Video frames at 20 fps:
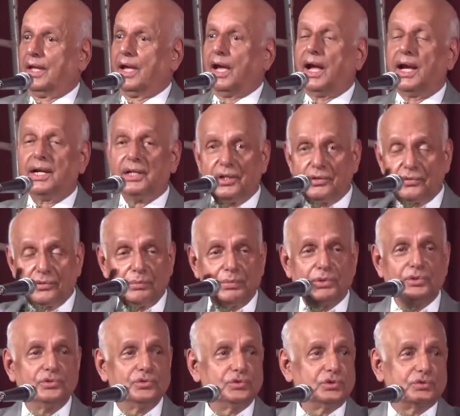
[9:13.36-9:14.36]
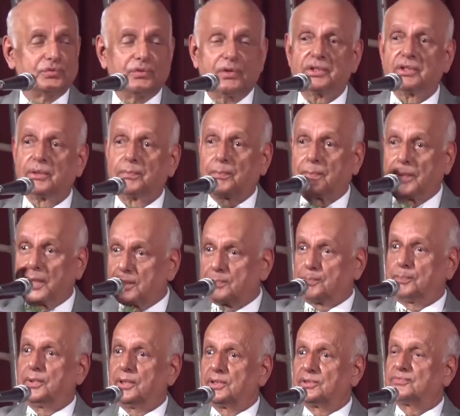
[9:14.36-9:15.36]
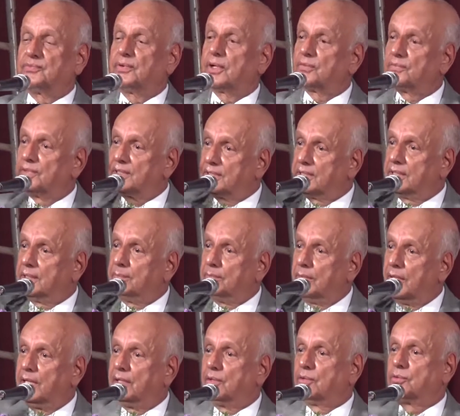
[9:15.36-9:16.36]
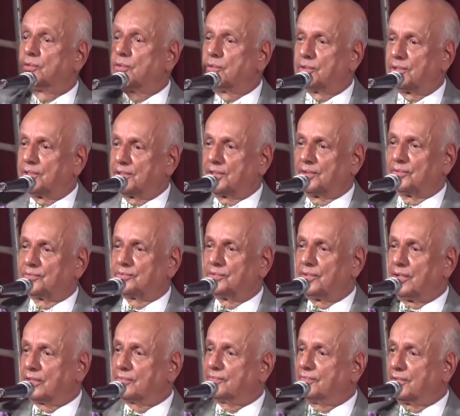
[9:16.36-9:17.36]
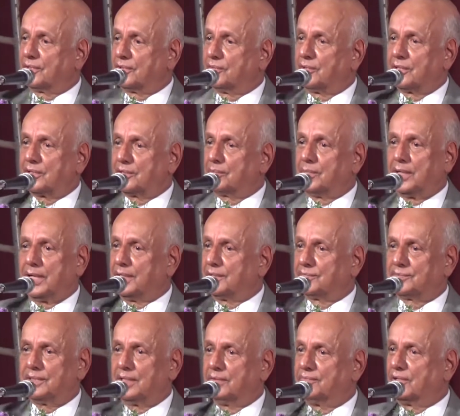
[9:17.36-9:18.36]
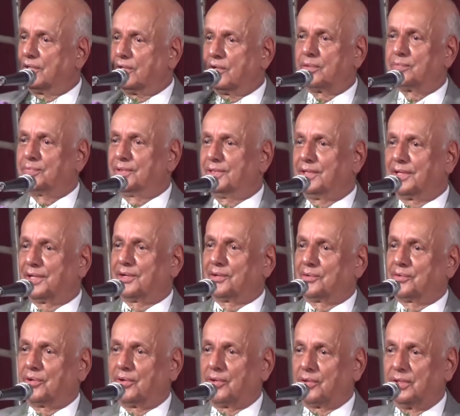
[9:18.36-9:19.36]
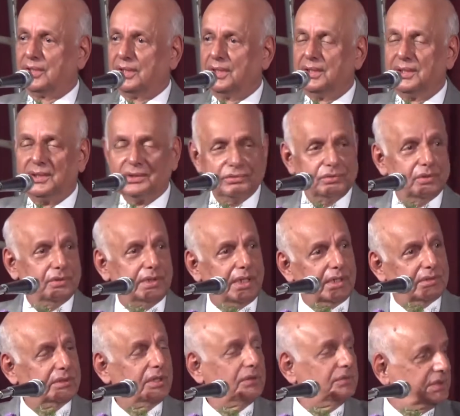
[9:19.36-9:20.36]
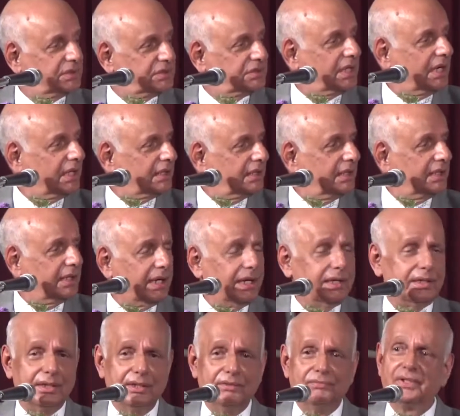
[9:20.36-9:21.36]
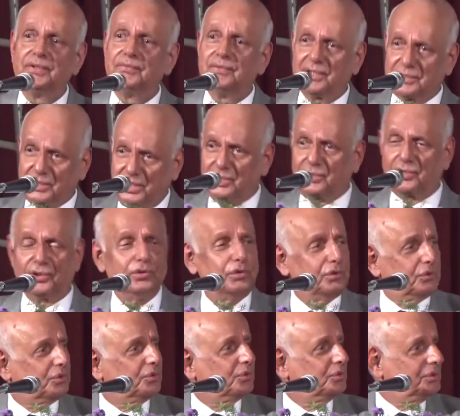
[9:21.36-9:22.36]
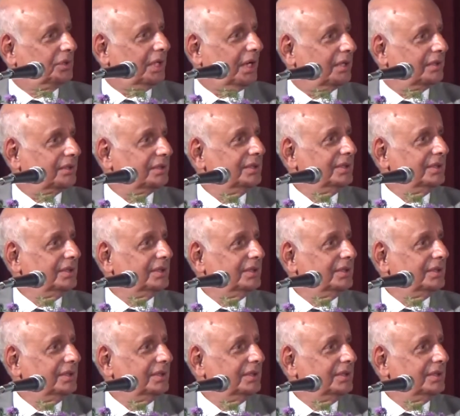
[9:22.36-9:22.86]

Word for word: And it will be used for the purpose for which the main donor gives, not for what Mahe's name will not be there at all. So that's how it started, and uh, we will continue to do that.